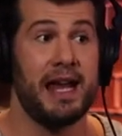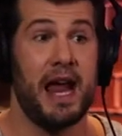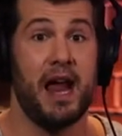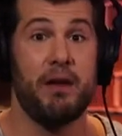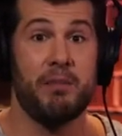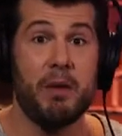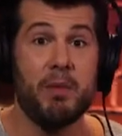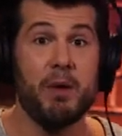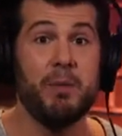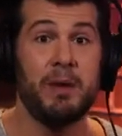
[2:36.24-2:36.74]
And I
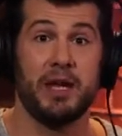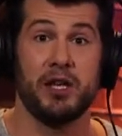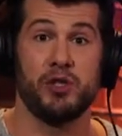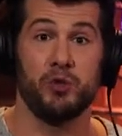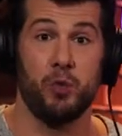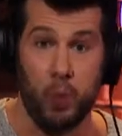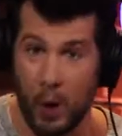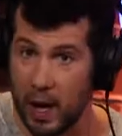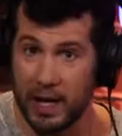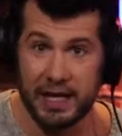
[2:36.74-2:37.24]
remember
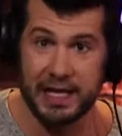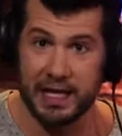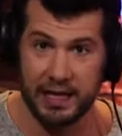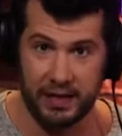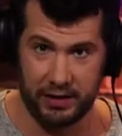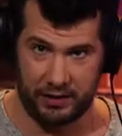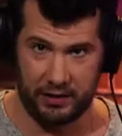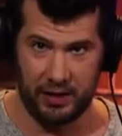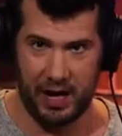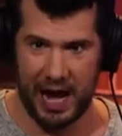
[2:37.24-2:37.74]
because jeez. 1
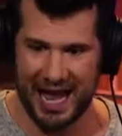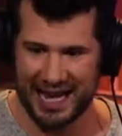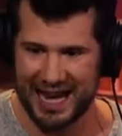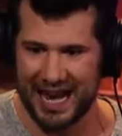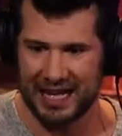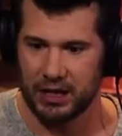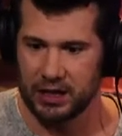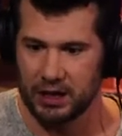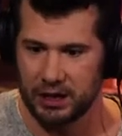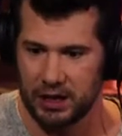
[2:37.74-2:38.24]
year I
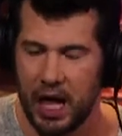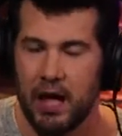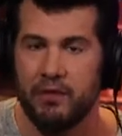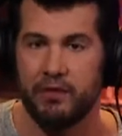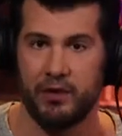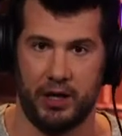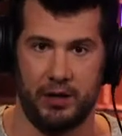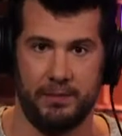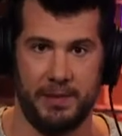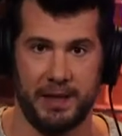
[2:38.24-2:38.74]
got
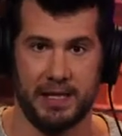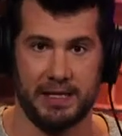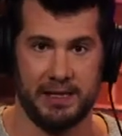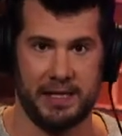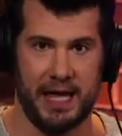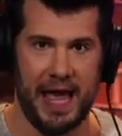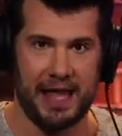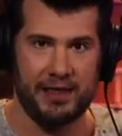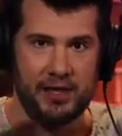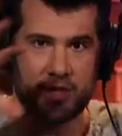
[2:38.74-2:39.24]
Glover
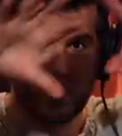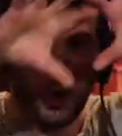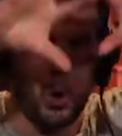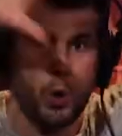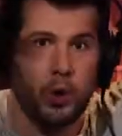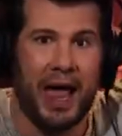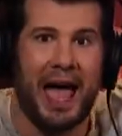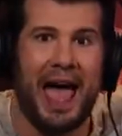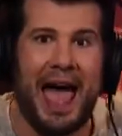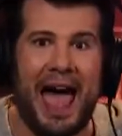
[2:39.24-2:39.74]
because they had this
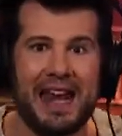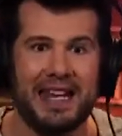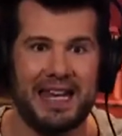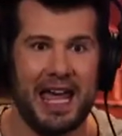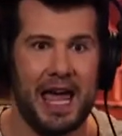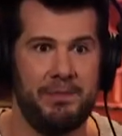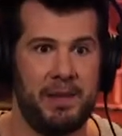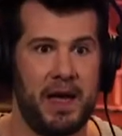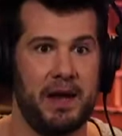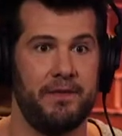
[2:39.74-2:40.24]
whole ad
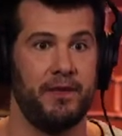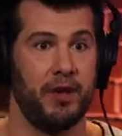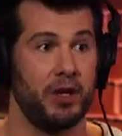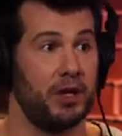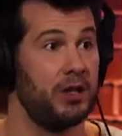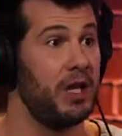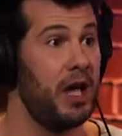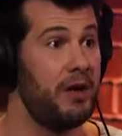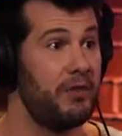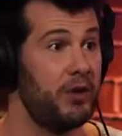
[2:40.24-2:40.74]
campaign for
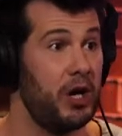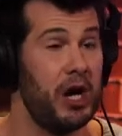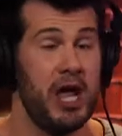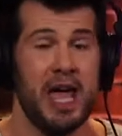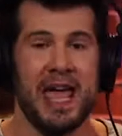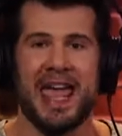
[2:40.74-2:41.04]
Glover.